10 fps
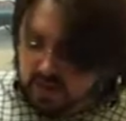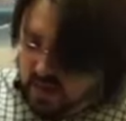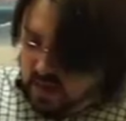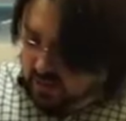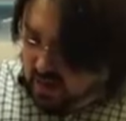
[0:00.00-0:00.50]

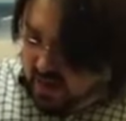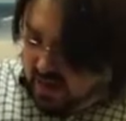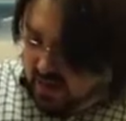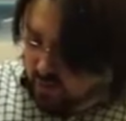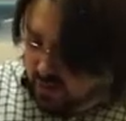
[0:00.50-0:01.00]
And the
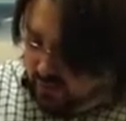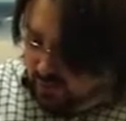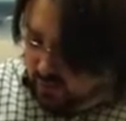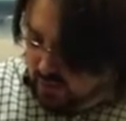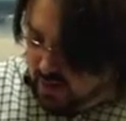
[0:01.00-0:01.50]
high one,
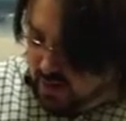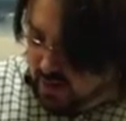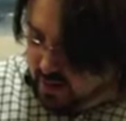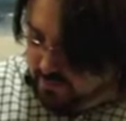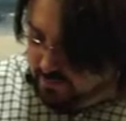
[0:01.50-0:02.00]
this one right
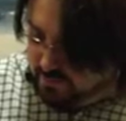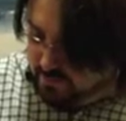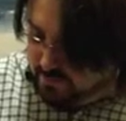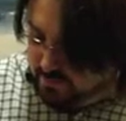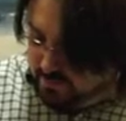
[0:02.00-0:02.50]
here,
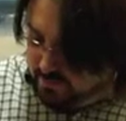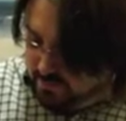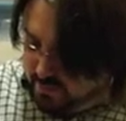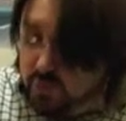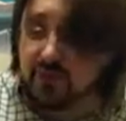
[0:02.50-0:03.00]

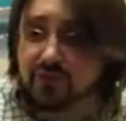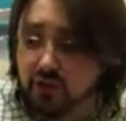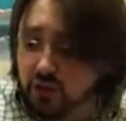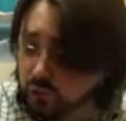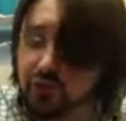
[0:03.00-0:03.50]
the one that's
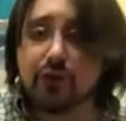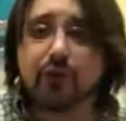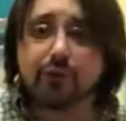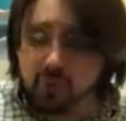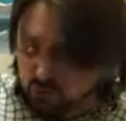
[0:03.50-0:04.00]
closer to
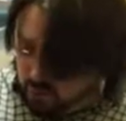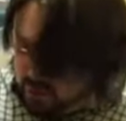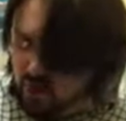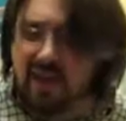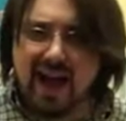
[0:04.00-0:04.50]
the floor, we
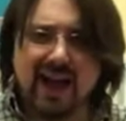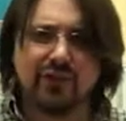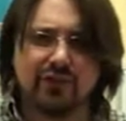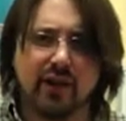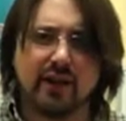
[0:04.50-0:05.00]
call the high
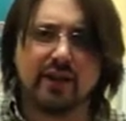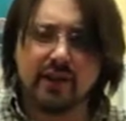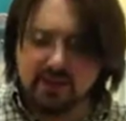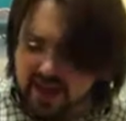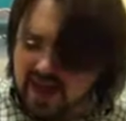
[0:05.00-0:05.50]
string,
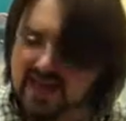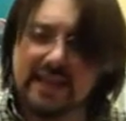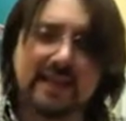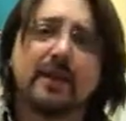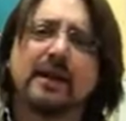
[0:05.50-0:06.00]
the high
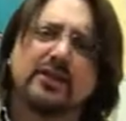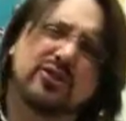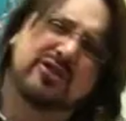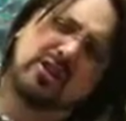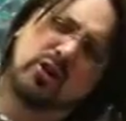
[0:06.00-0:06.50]
E.
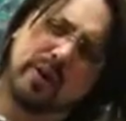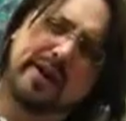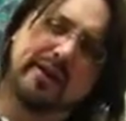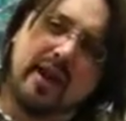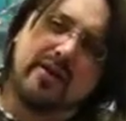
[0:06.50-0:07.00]
So it's a little
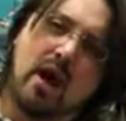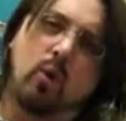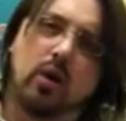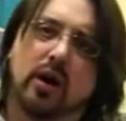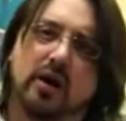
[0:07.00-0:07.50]
weird how
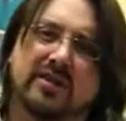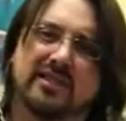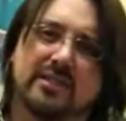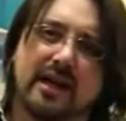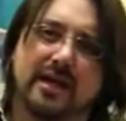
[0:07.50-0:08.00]
that works.
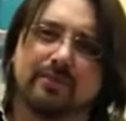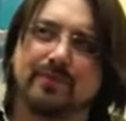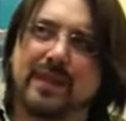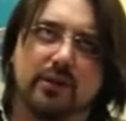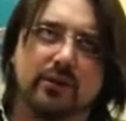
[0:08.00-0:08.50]
It's kind
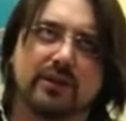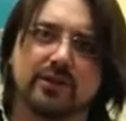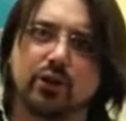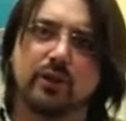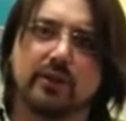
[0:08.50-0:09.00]
of
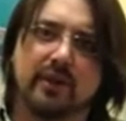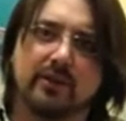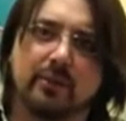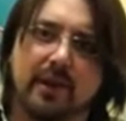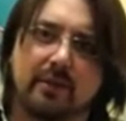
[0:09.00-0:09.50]
counterintuitive a
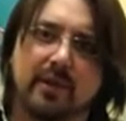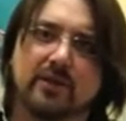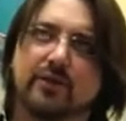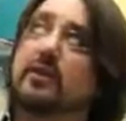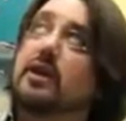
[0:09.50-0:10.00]
little bit
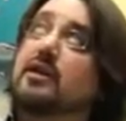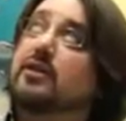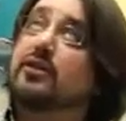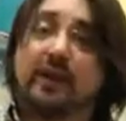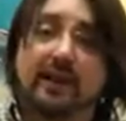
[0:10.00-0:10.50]
because
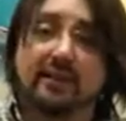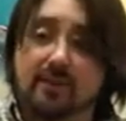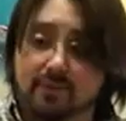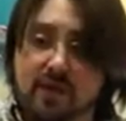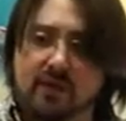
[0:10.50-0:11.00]
the ceiling's
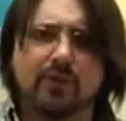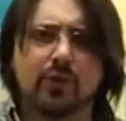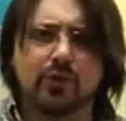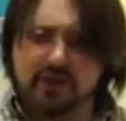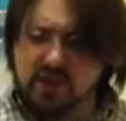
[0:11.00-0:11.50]
up there, the
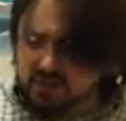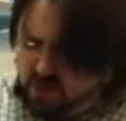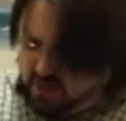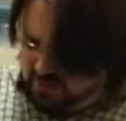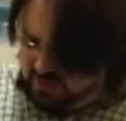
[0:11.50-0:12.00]
floor's down
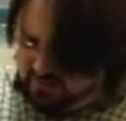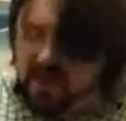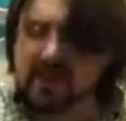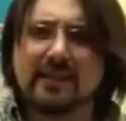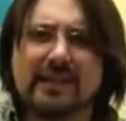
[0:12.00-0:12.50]
there. This
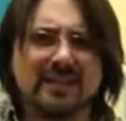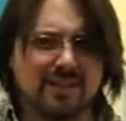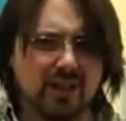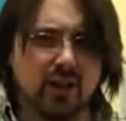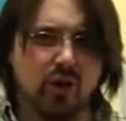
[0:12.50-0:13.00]
technically
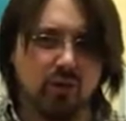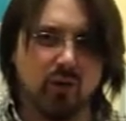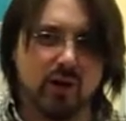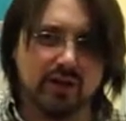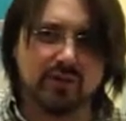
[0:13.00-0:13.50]
is the lower
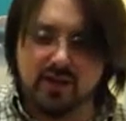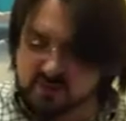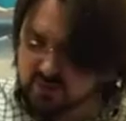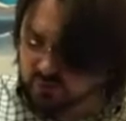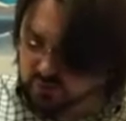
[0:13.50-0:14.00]
one, isn't it?
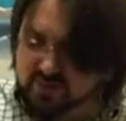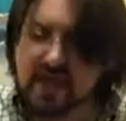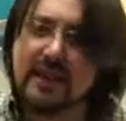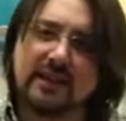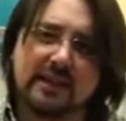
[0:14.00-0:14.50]
And this one's
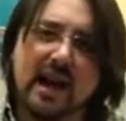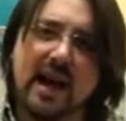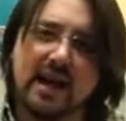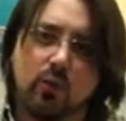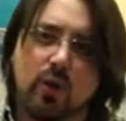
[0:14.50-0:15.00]
technically the
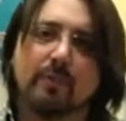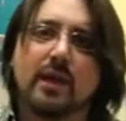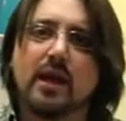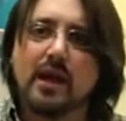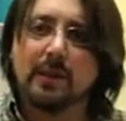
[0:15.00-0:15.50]
higher one.
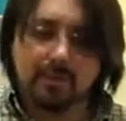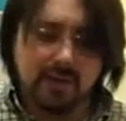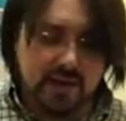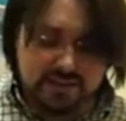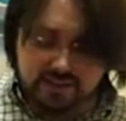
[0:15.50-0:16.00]

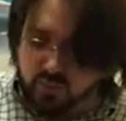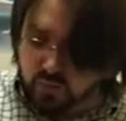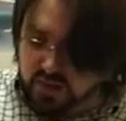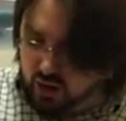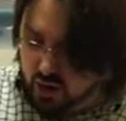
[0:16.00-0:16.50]
But
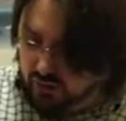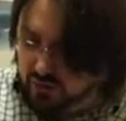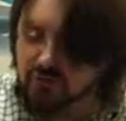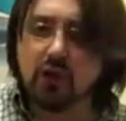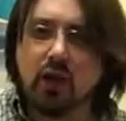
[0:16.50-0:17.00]
we call
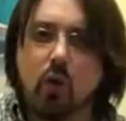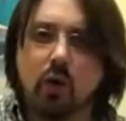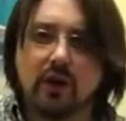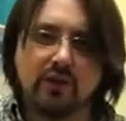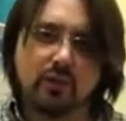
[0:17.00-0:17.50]
this the low
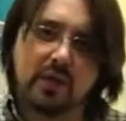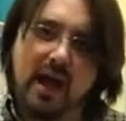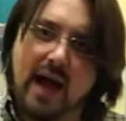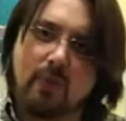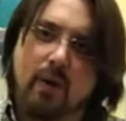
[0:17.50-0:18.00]
one and this one the
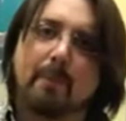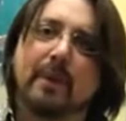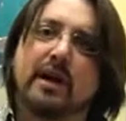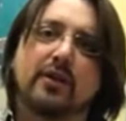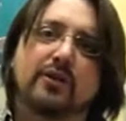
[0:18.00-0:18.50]
high one
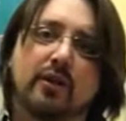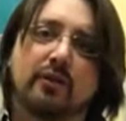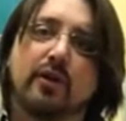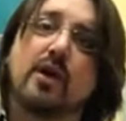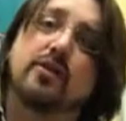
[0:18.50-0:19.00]
because
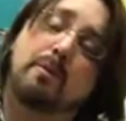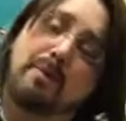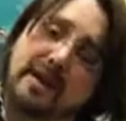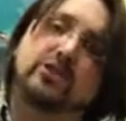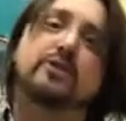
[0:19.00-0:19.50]
of the
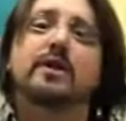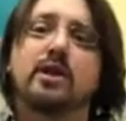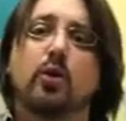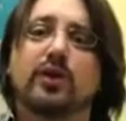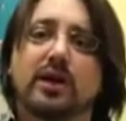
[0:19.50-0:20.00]
pitch of the
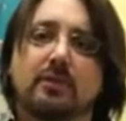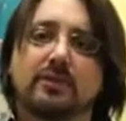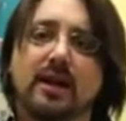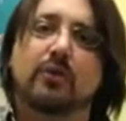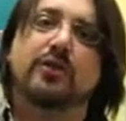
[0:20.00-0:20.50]
note that
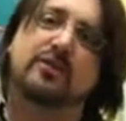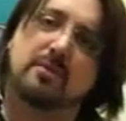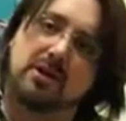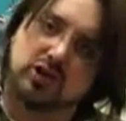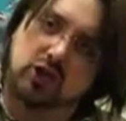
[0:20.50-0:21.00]
comes out. This is
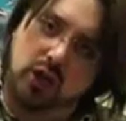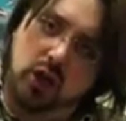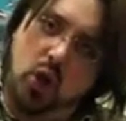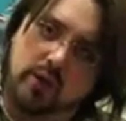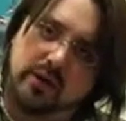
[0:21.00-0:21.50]
a much
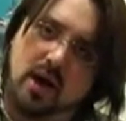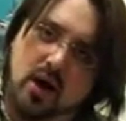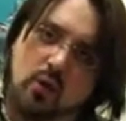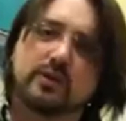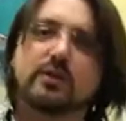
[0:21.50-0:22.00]
lower
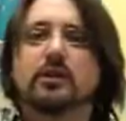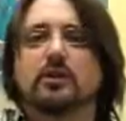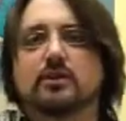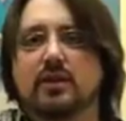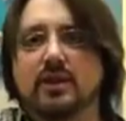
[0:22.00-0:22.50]
note
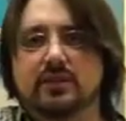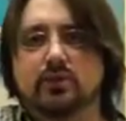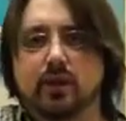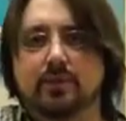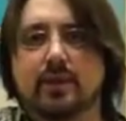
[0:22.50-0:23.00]
than
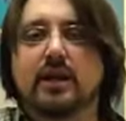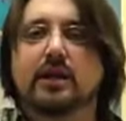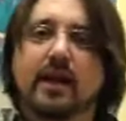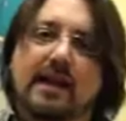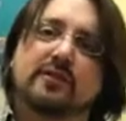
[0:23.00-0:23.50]
this one.
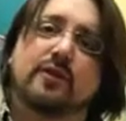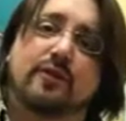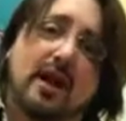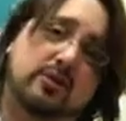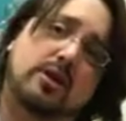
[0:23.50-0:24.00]
Hence the
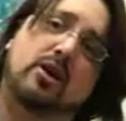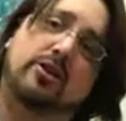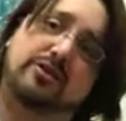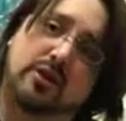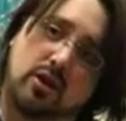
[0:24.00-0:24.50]
fact we
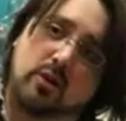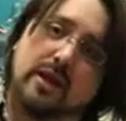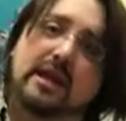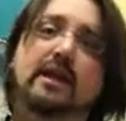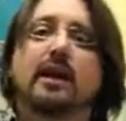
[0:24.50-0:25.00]
call this the low
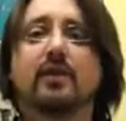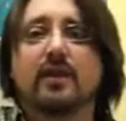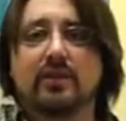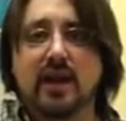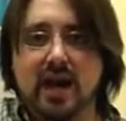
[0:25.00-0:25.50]
E and
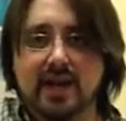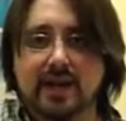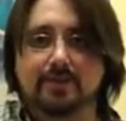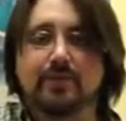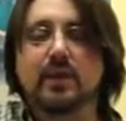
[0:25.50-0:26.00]
that the
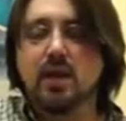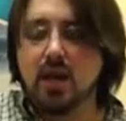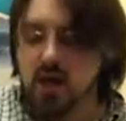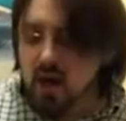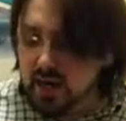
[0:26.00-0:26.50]
high E.
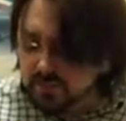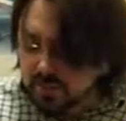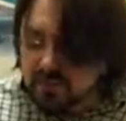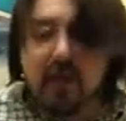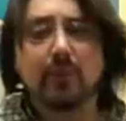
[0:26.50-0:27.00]

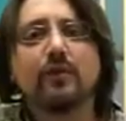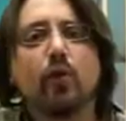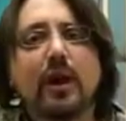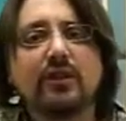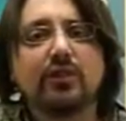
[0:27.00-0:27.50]
There's a couple
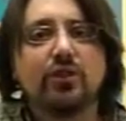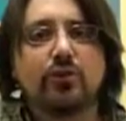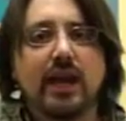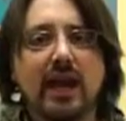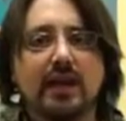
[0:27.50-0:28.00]
different ways
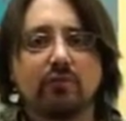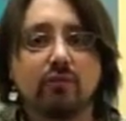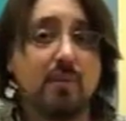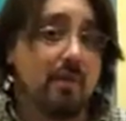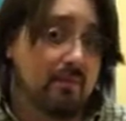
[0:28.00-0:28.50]
you can
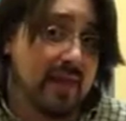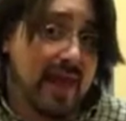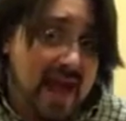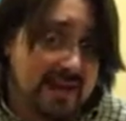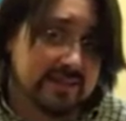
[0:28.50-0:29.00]
remember
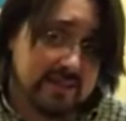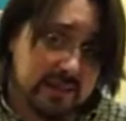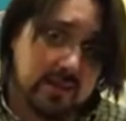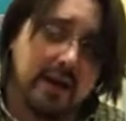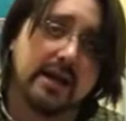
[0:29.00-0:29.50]
that,
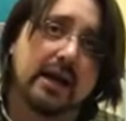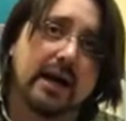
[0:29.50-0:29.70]
all right?